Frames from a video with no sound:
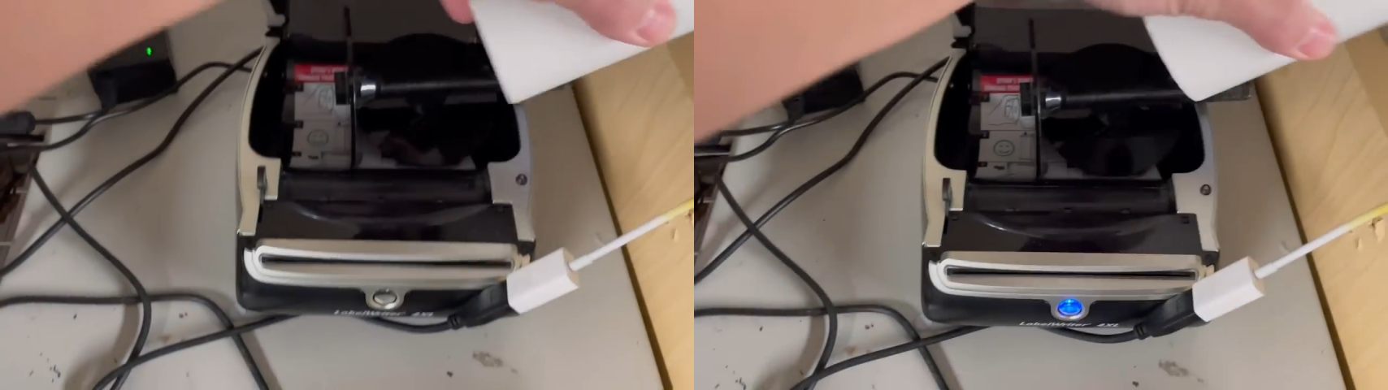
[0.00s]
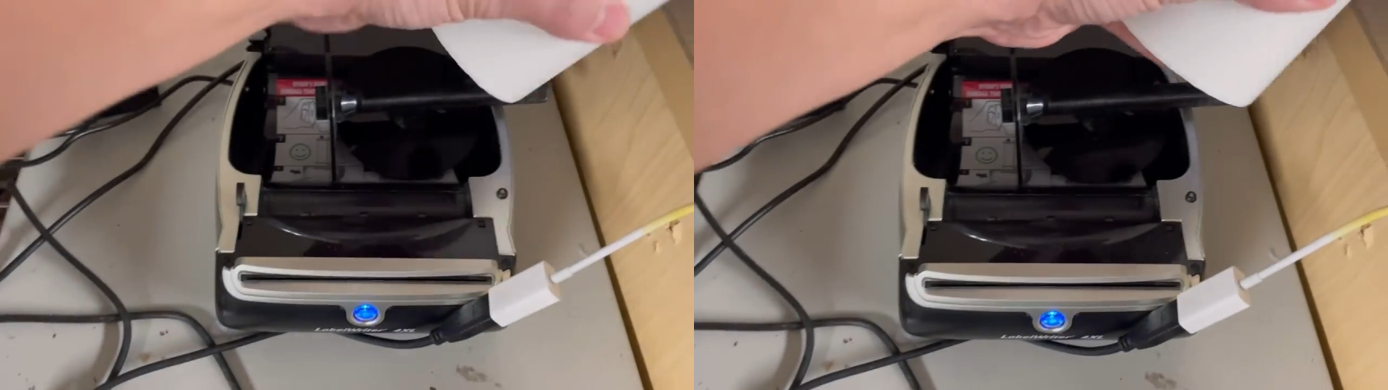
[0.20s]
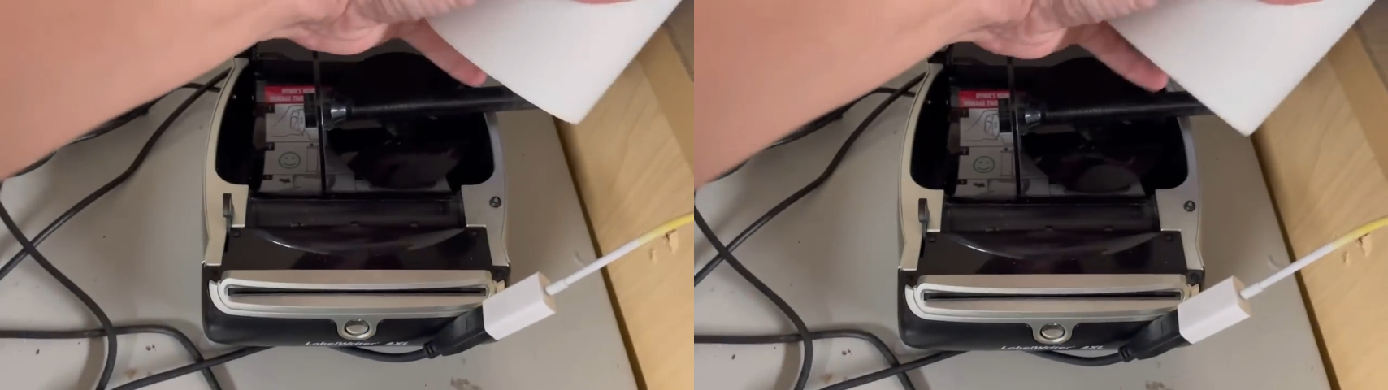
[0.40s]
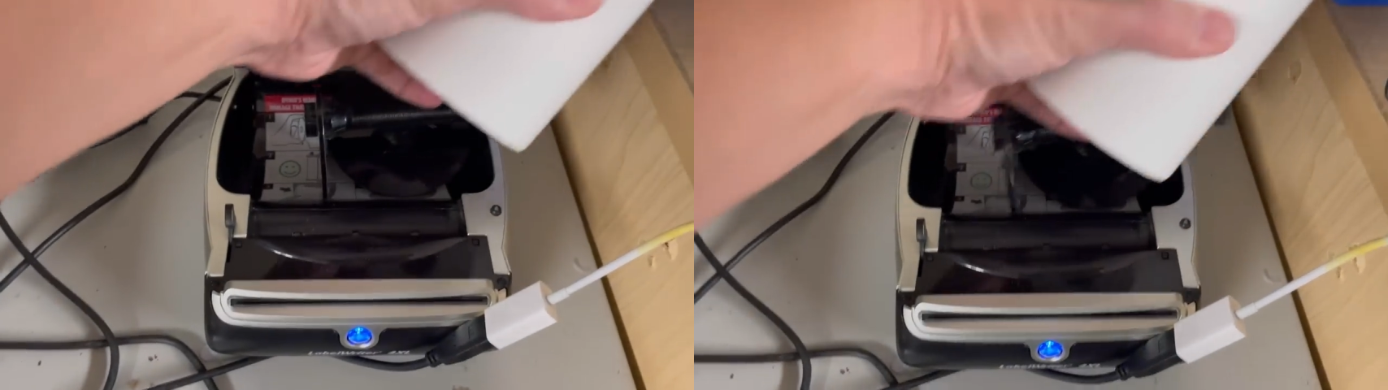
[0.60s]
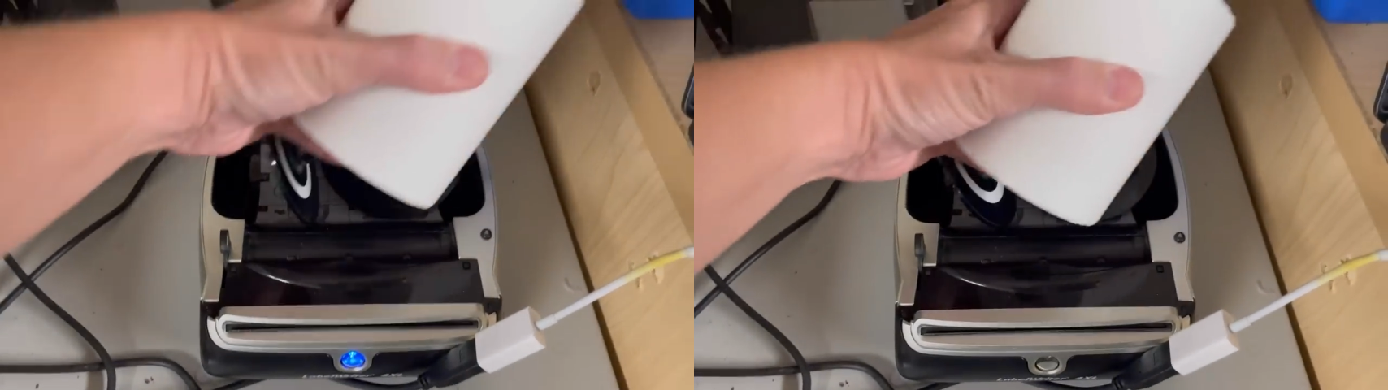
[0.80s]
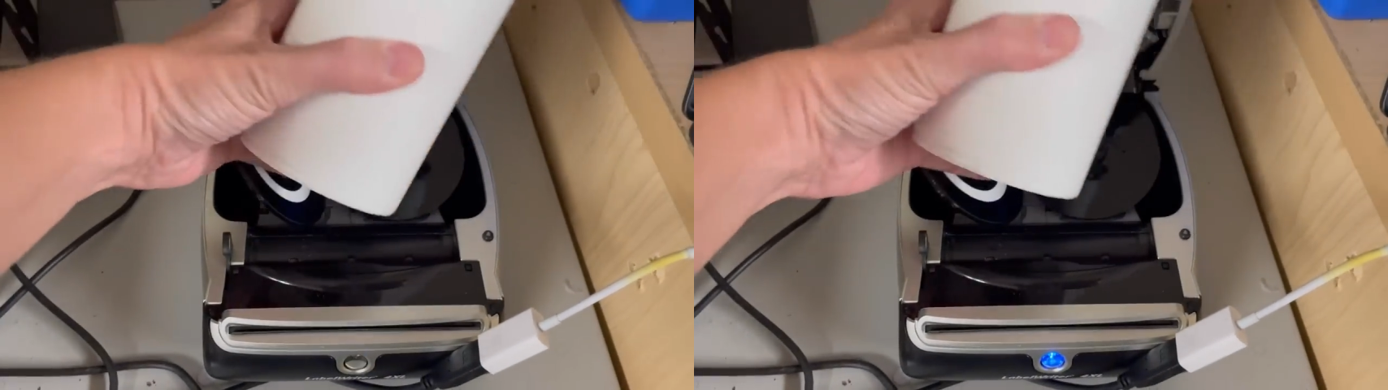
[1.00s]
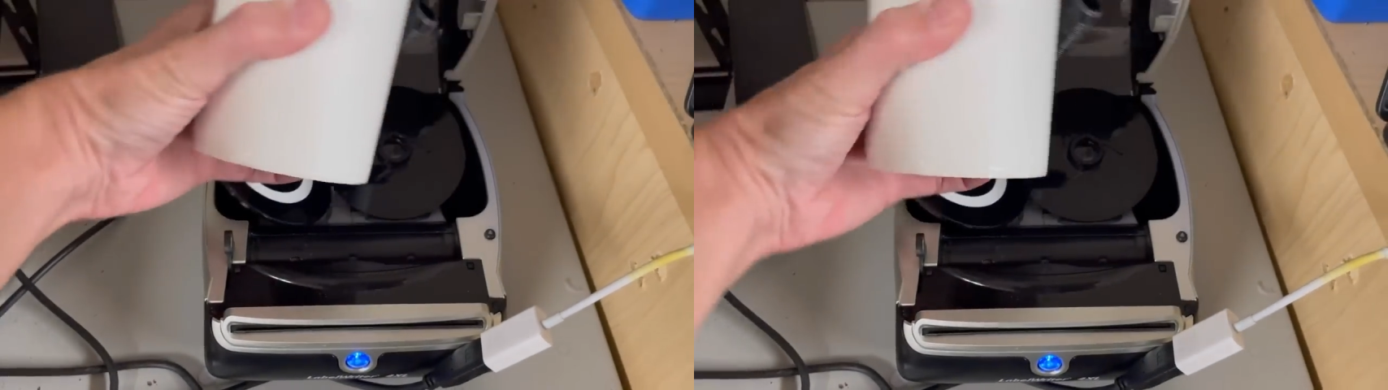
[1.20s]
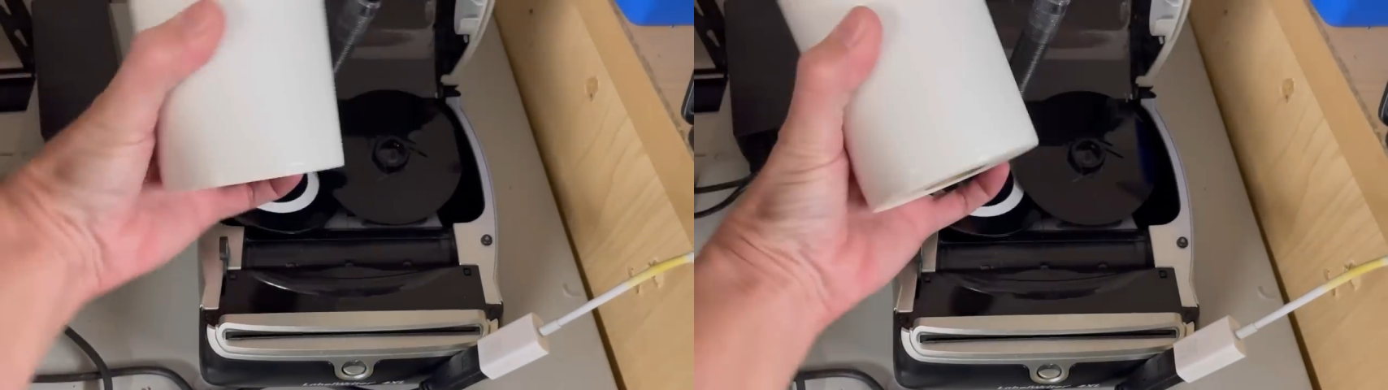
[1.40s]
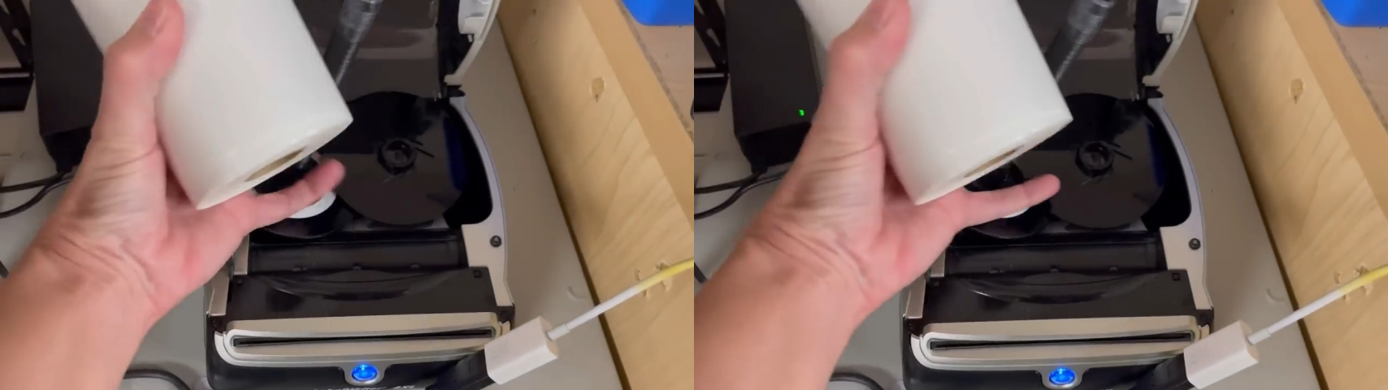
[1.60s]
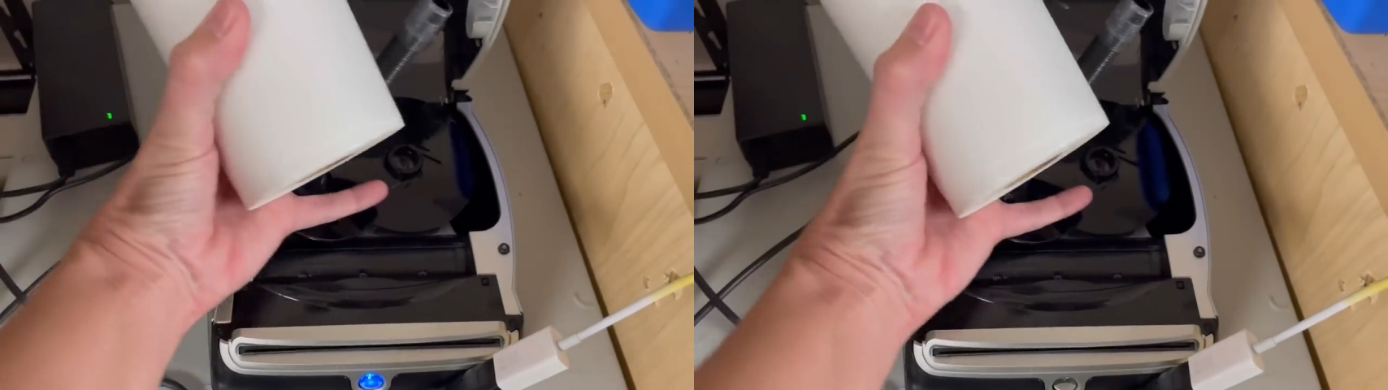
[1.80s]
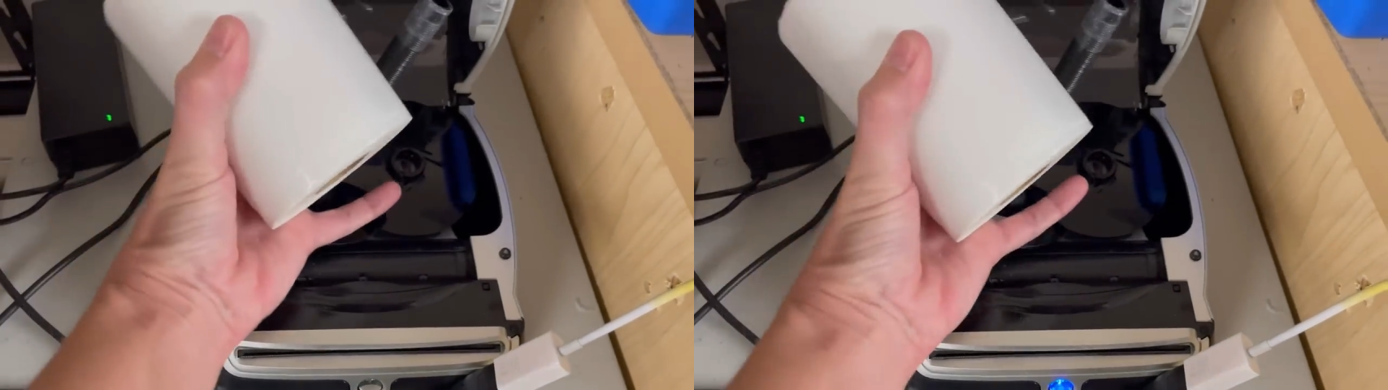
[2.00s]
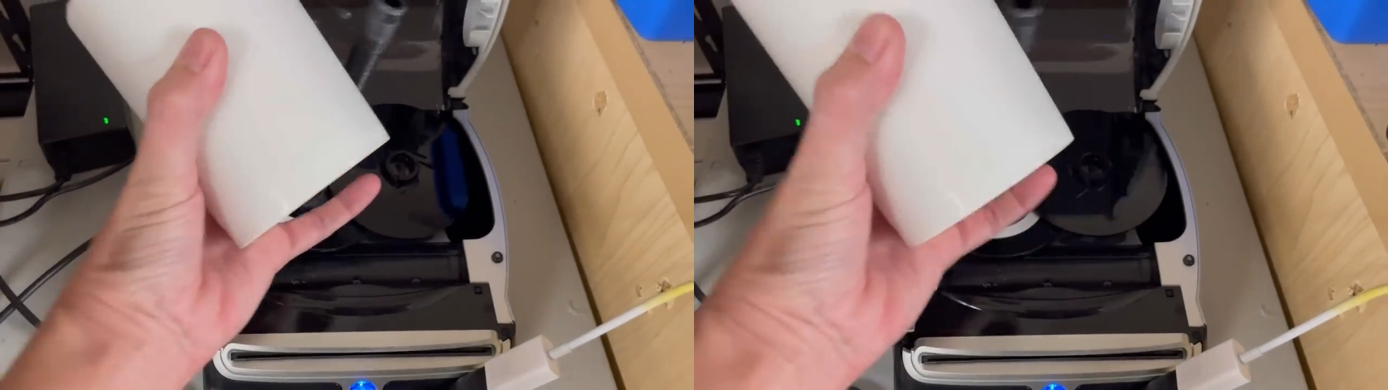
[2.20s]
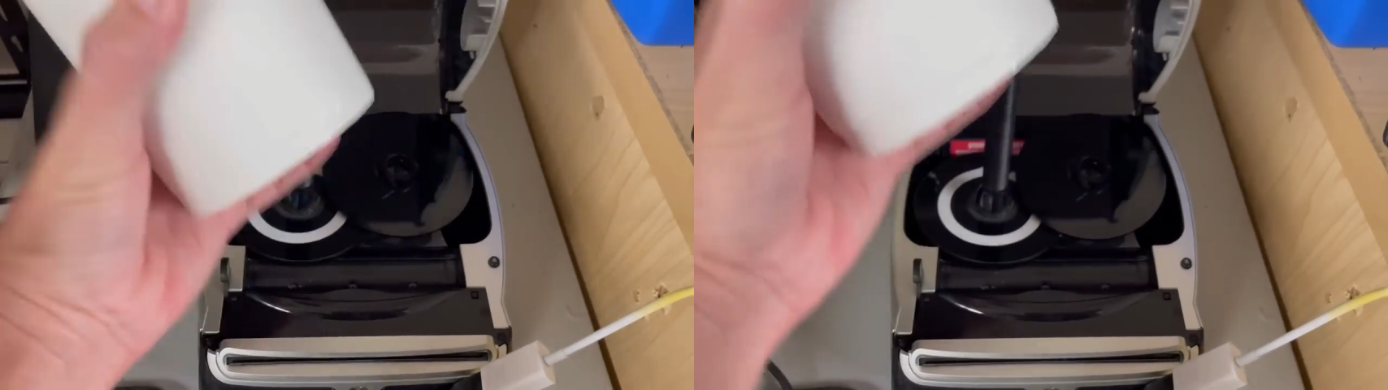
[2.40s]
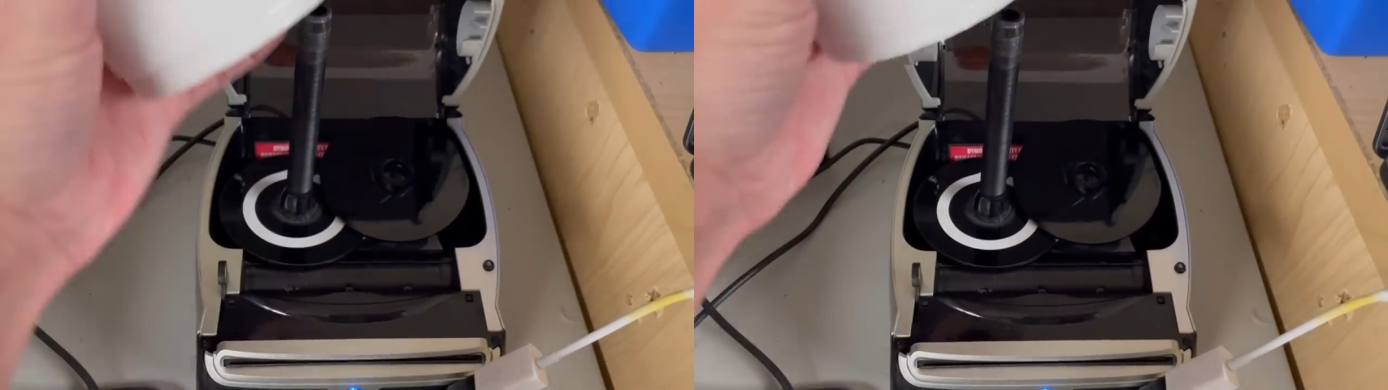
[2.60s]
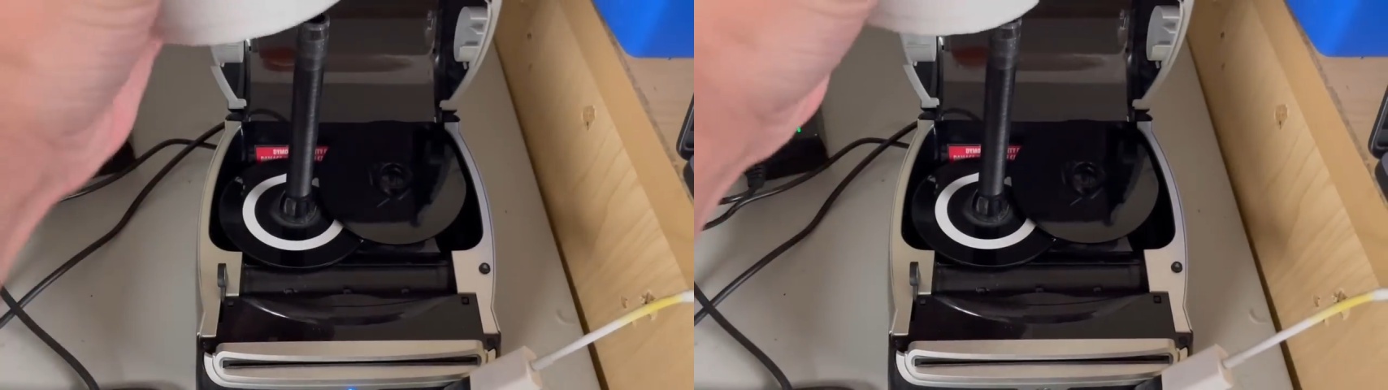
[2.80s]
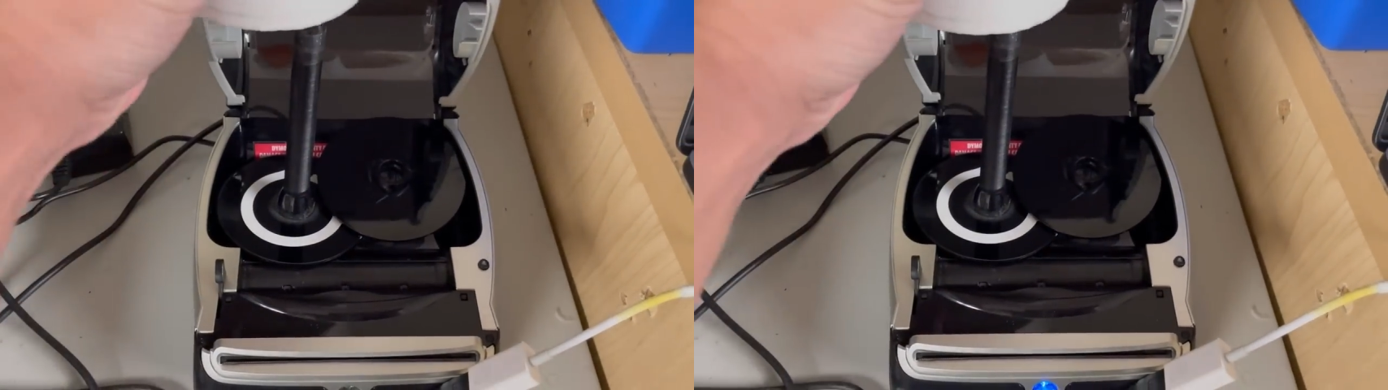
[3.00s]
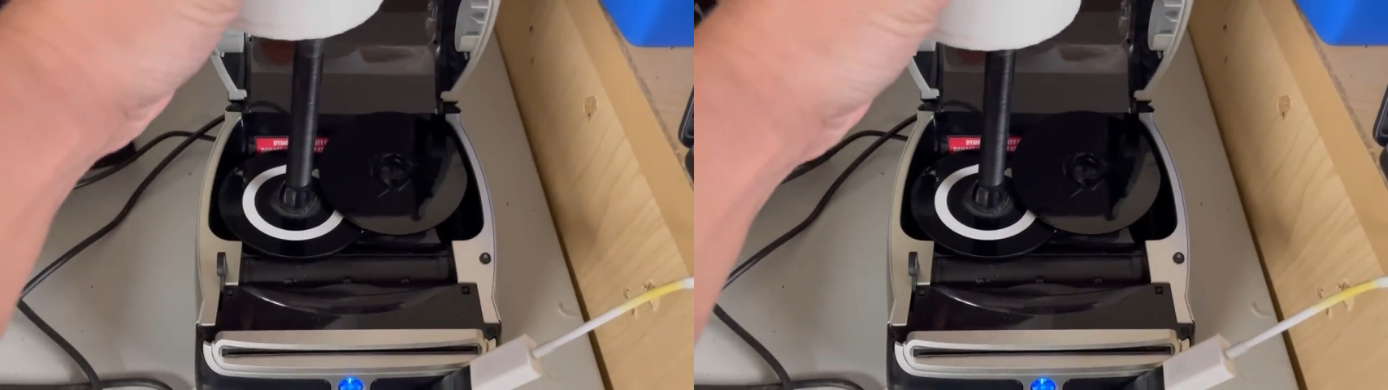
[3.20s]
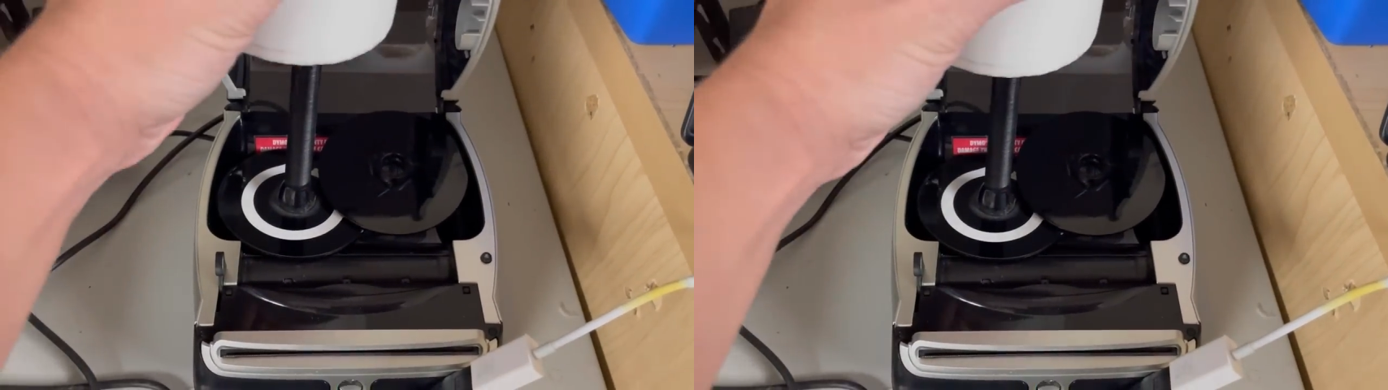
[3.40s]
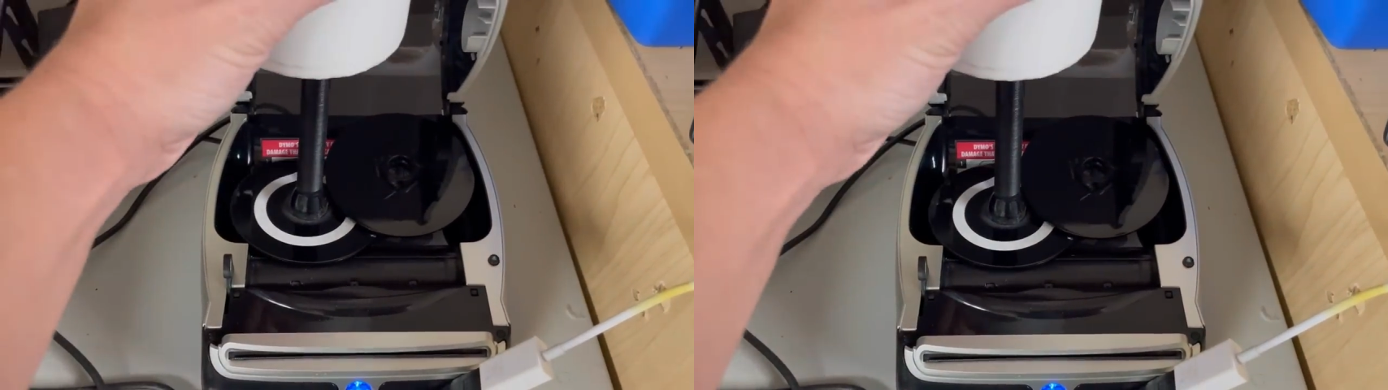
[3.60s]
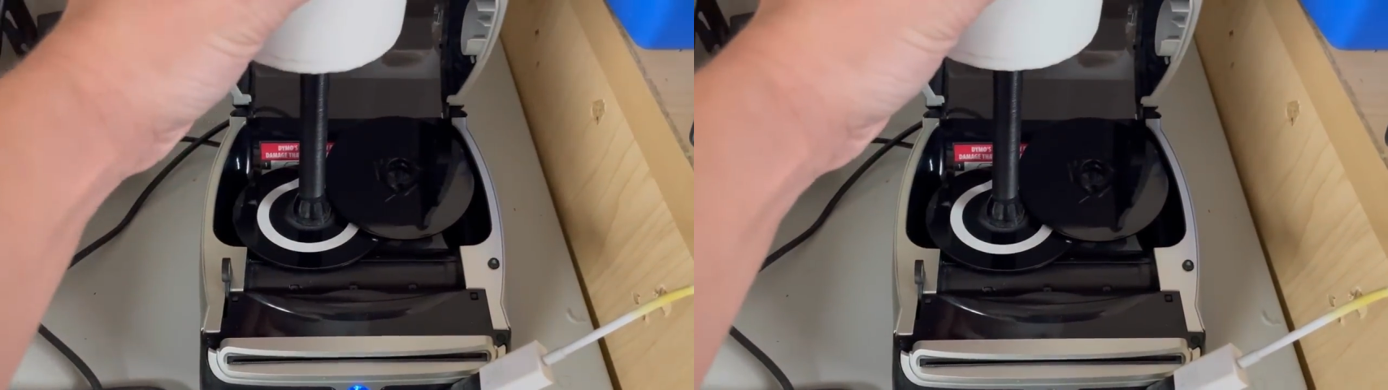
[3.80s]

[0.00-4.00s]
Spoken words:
Nobody's mouth can be seen.